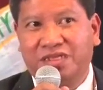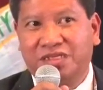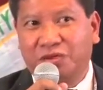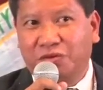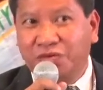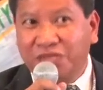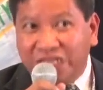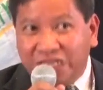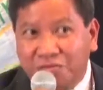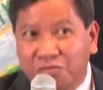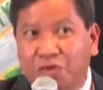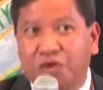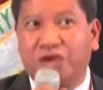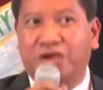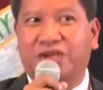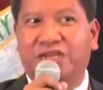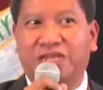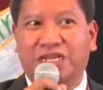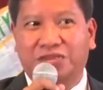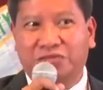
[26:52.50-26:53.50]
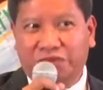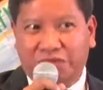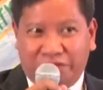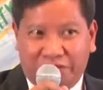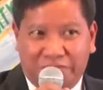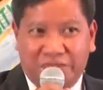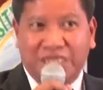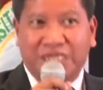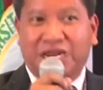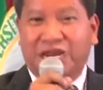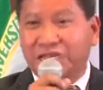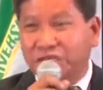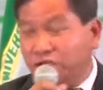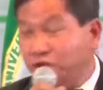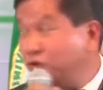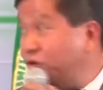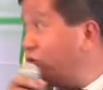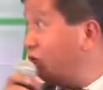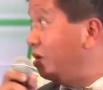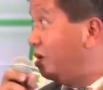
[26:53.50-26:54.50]
So we need more. That's what we've been trying to
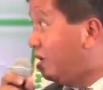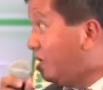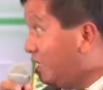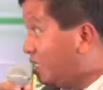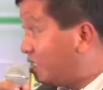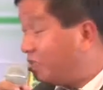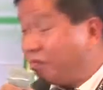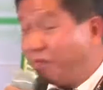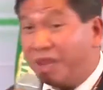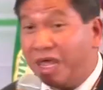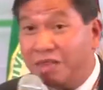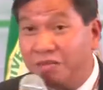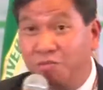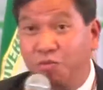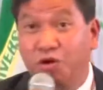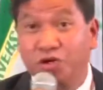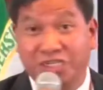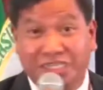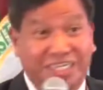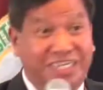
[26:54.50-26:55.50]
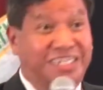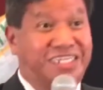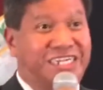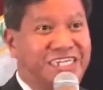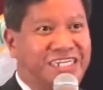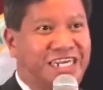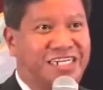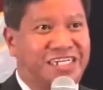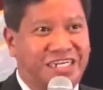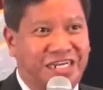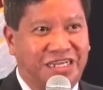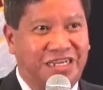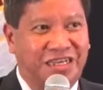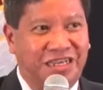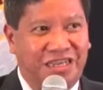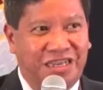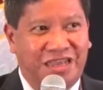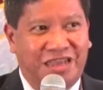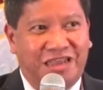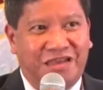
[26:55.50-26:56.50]
do, is to plant more seeds, essentially.
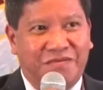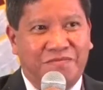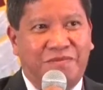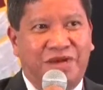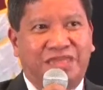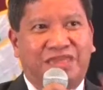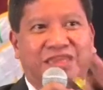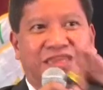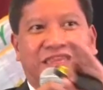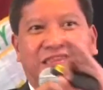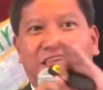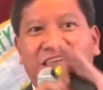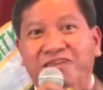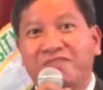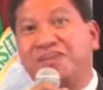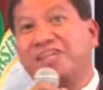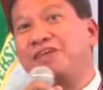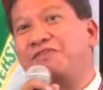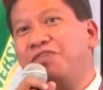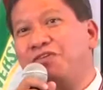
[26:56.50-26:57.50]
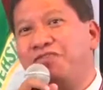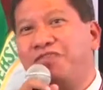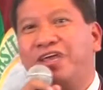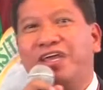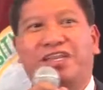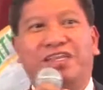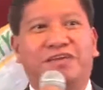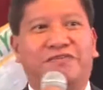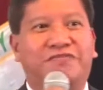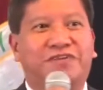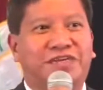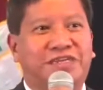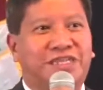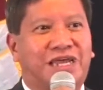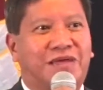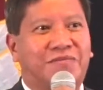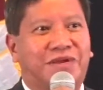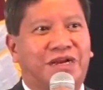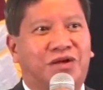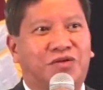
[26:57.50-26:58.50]
But even if you fail the first
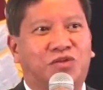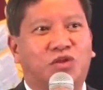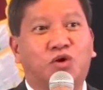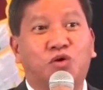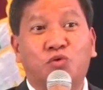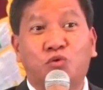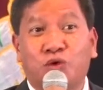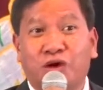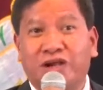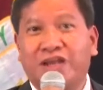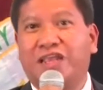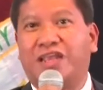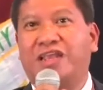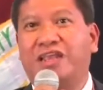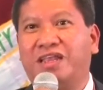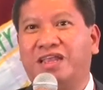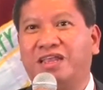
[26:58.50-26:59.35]
time around, don't worry.